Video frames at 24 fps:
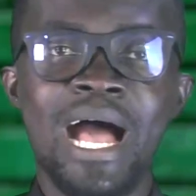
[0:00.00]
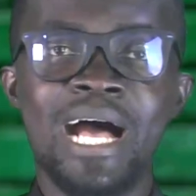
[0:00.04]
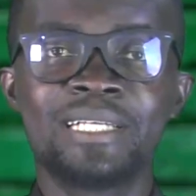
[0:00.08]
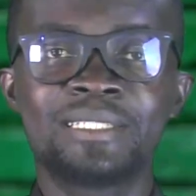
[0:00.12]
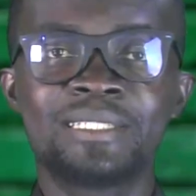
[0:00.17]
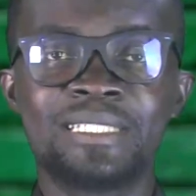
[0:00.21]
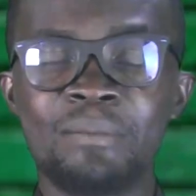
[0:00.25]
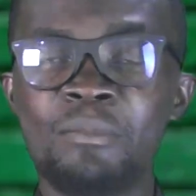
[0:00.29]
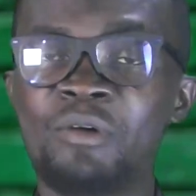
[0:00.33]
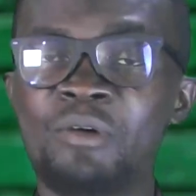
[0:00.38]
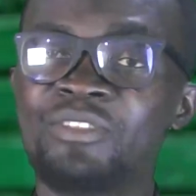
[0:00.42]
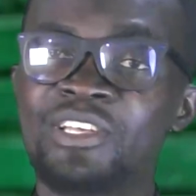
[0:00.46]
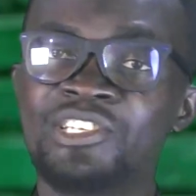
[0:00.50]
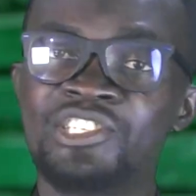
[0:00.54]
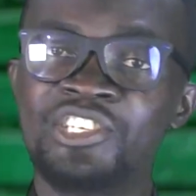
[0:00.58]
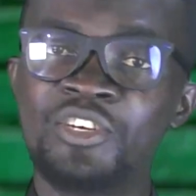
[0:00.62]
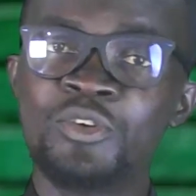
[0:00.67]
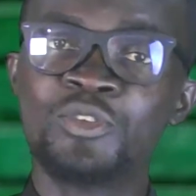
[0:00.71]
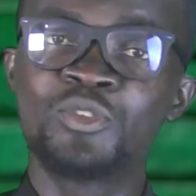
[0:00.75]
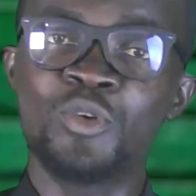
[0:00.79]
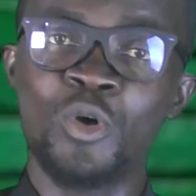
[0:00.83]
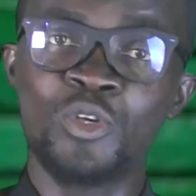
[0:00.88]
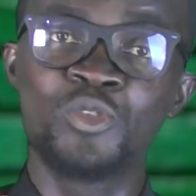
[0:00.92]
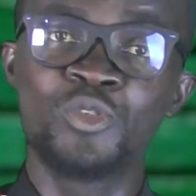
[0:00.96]
some of the
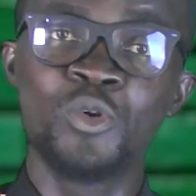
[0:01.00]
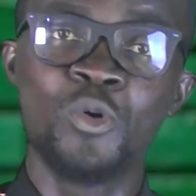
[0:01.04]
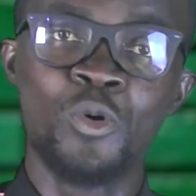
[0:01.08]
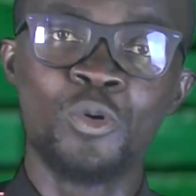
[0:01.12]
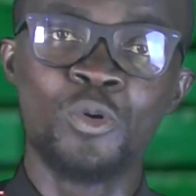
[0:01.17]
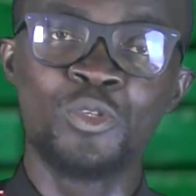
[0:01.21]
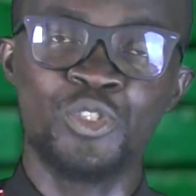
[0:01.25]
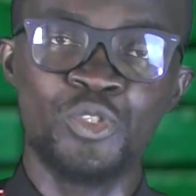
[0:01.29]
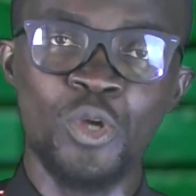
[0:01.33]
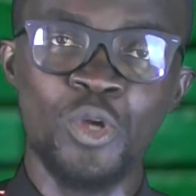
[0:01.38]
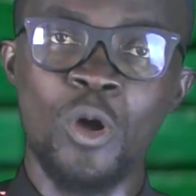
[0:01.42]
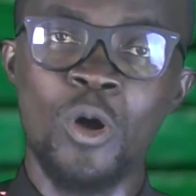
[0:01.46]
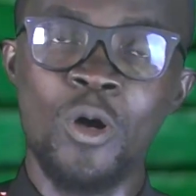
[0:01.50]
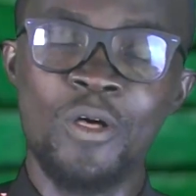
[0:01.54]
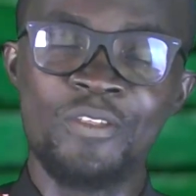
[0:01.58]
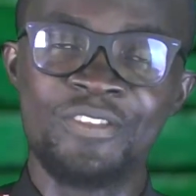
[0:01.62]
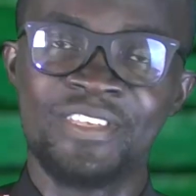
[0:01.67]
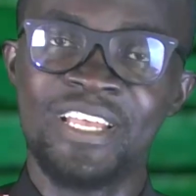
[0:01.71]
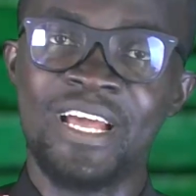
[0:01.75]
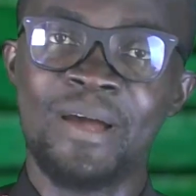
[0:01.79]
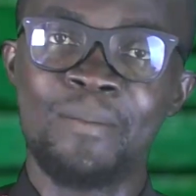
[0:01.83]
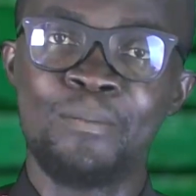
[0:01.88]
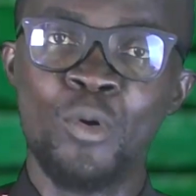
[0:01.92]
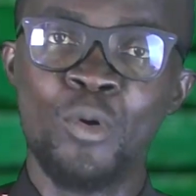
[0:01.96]
Jews also saw
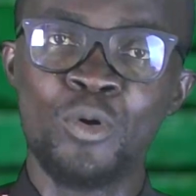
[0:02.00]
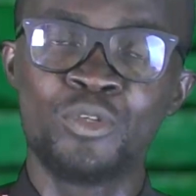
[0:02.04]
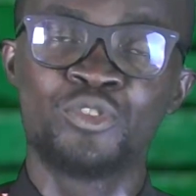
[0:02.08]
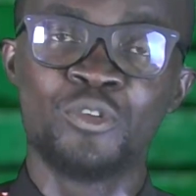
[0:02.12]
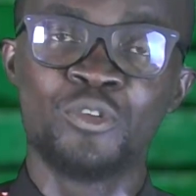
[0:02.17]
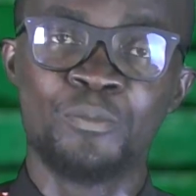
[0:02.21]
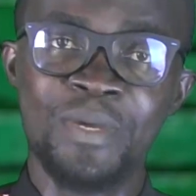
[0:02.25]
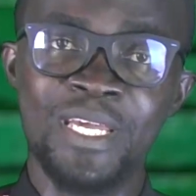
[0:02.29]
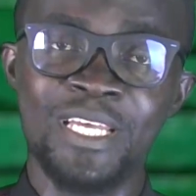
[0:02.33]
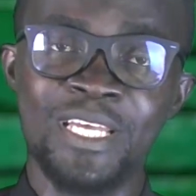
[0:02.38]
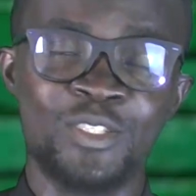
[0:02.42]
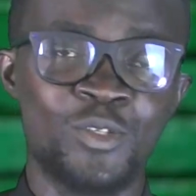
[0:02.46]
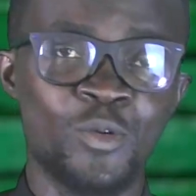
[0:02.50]
their book to be.